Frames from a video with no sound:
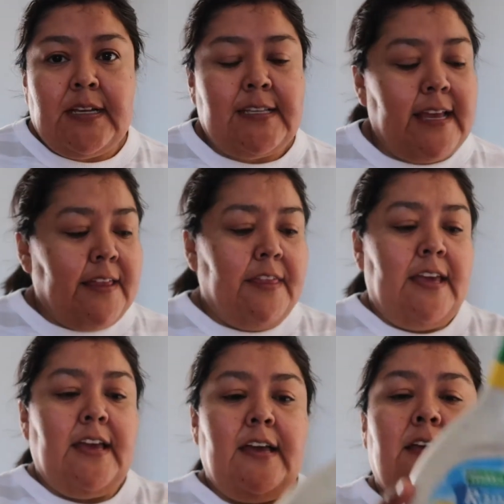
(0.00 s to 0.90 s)
Second
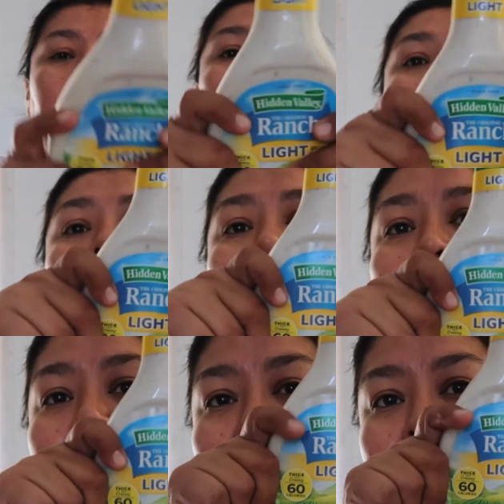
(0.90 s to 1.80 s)
thing, Hidden
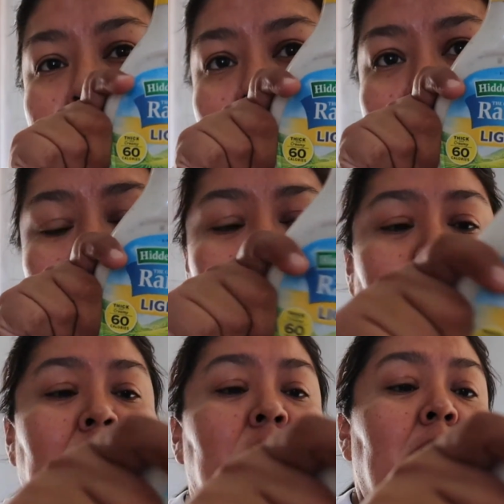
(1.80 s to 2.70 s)
Valley Light
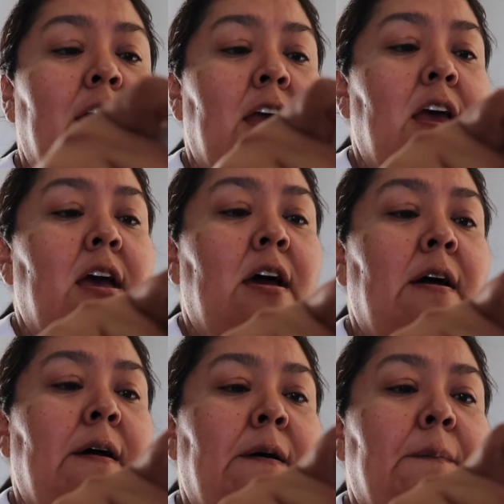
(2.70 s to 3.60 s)
Ranch.
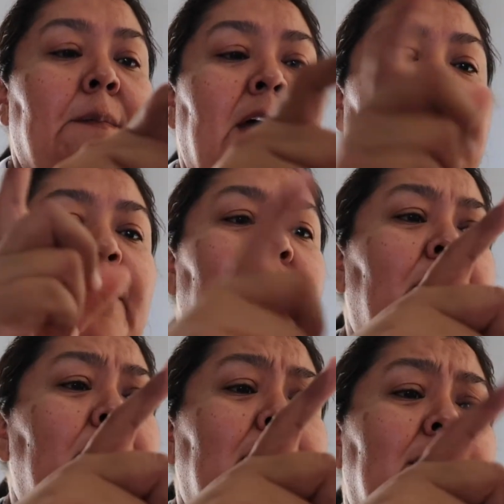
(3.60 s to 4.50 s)
Um, I've
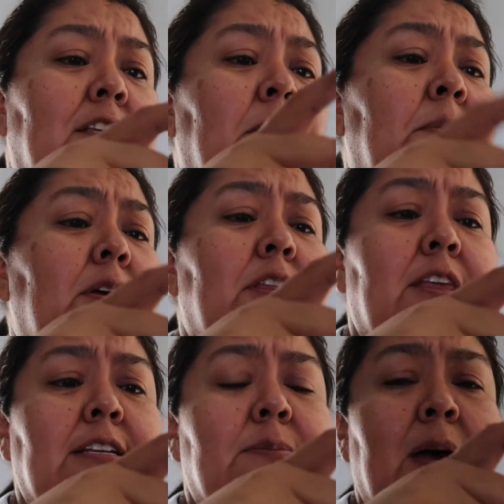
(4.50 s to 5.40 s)
heard some good
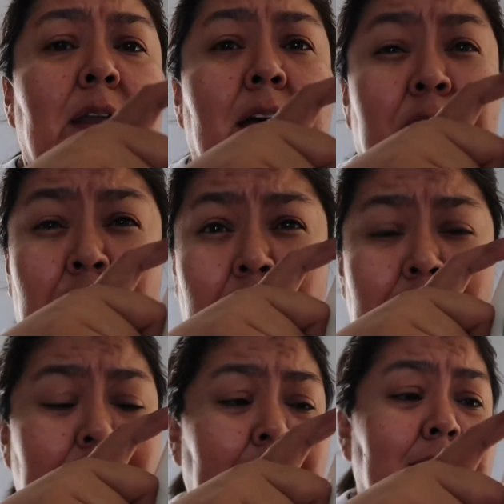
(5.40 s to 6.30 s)
things about it. I've
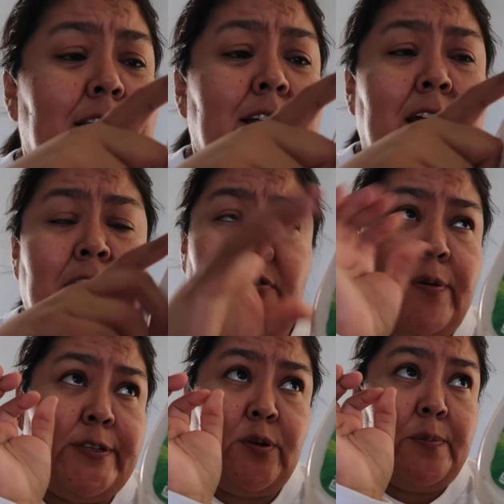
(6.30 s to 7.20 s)
not tasted it. I've
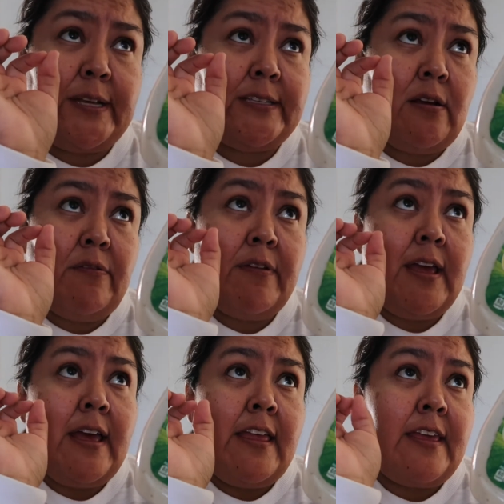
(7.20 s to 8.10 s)
always told myself
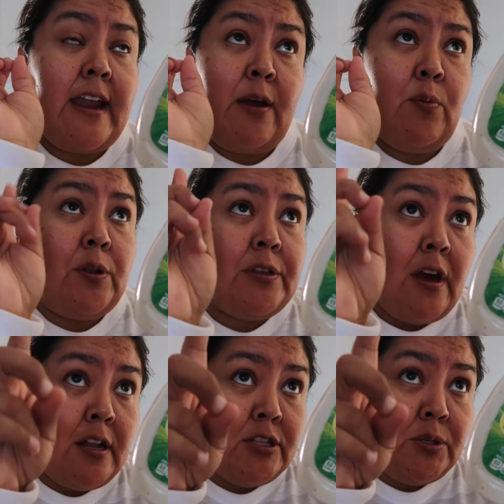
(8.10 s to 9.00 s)
that I will
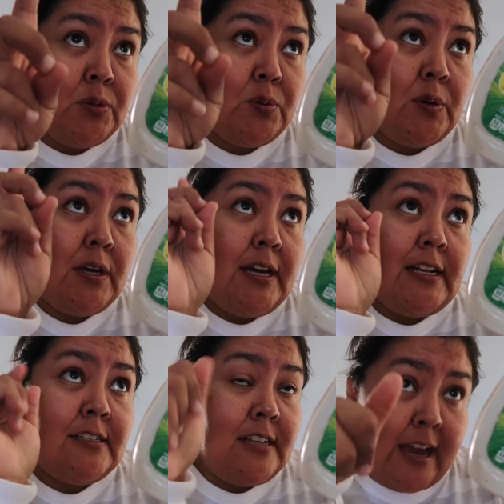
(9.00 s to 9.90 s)
not do
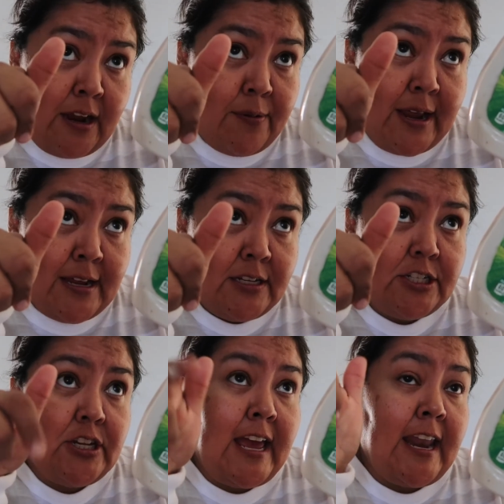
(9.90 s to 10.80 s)
diet
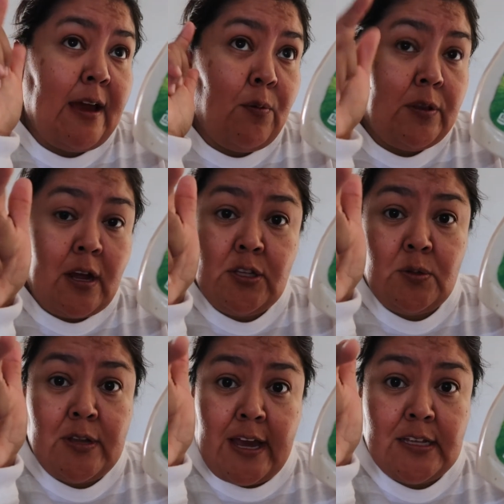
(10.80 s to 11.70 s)
ranch and I will not do
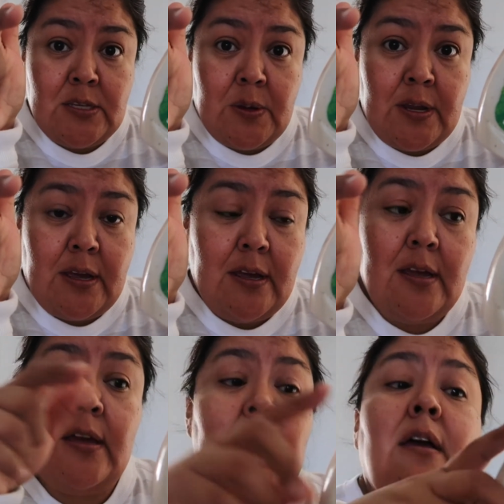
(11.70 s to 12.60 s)
diet soda.
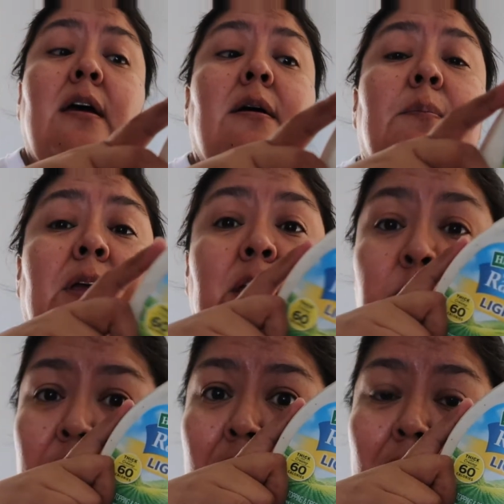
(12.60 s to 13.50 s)
But here
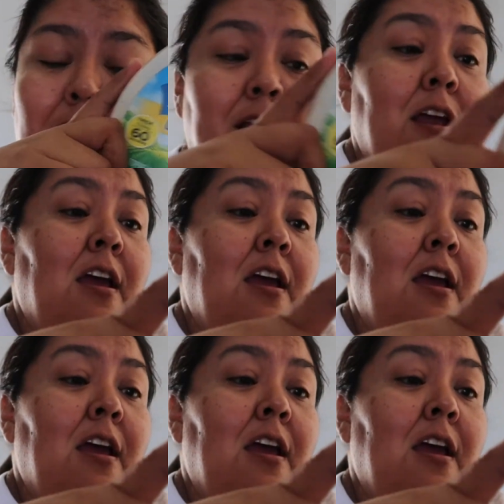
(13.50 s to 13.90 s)
we are.